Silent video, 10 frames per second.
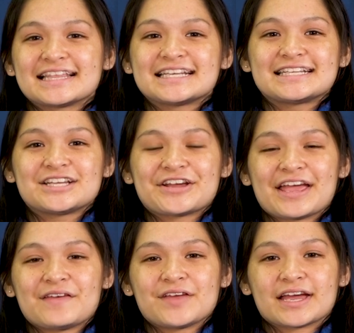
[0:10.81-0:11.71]
this is your
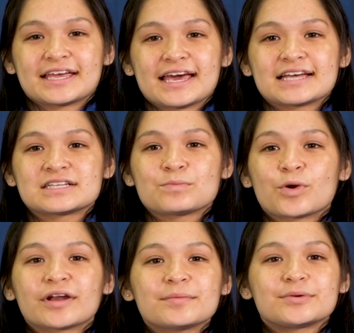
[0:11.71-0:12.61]
K V I K S
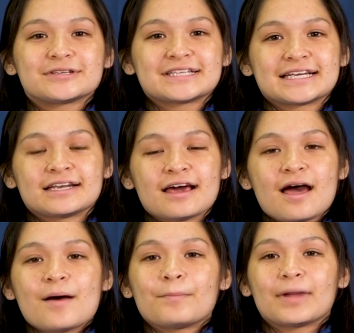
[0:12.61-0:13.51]
Morning Bulletin.
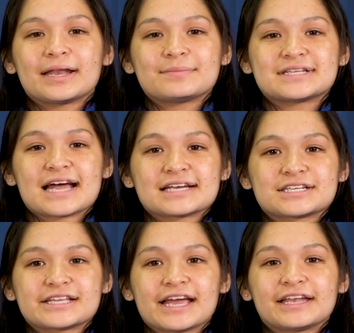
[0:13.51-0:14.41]
My name is
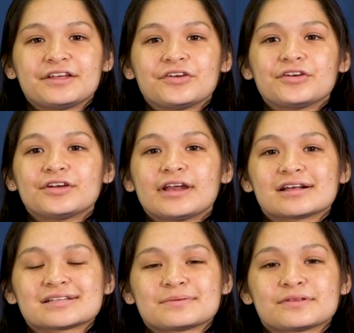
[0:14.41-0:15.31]
Ashley and here are your
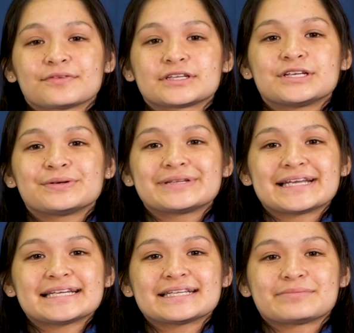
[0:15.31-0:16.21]
announcements for
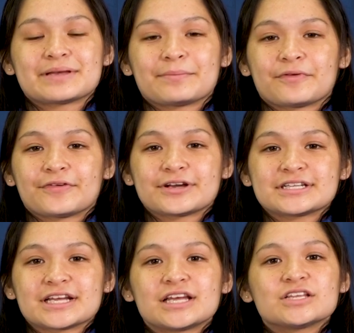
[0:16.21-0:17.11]
Tuesday, September
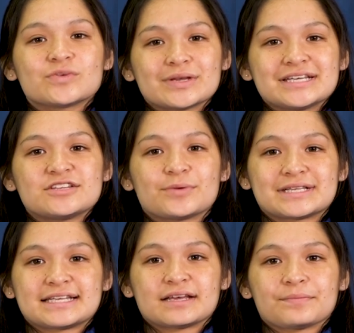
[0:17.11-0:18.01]
first, twenty
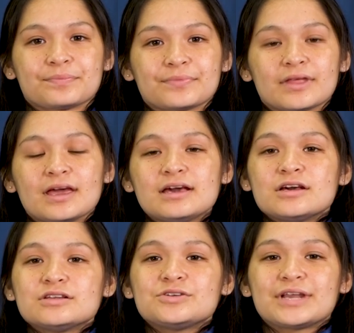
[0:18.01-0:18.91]
twenty.
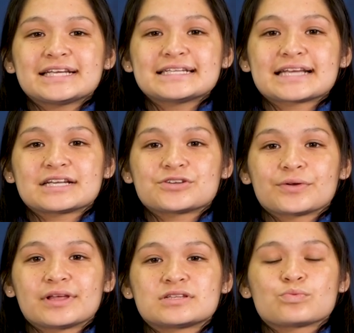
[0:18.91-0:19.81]
Today's schedule
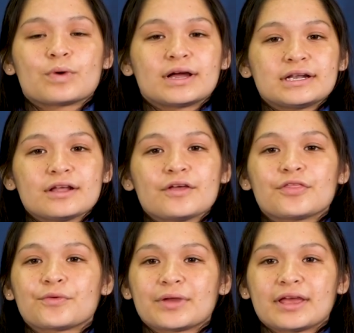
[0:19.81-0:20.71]
is one,
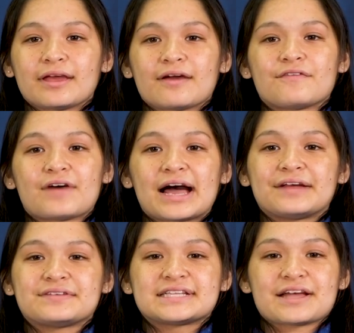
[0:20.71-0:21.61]
three,
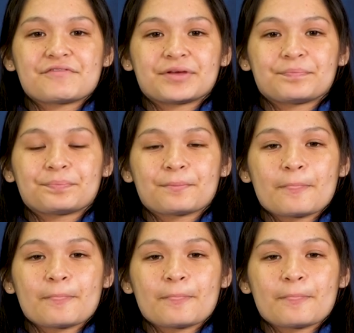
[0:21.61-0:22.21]
five, seven.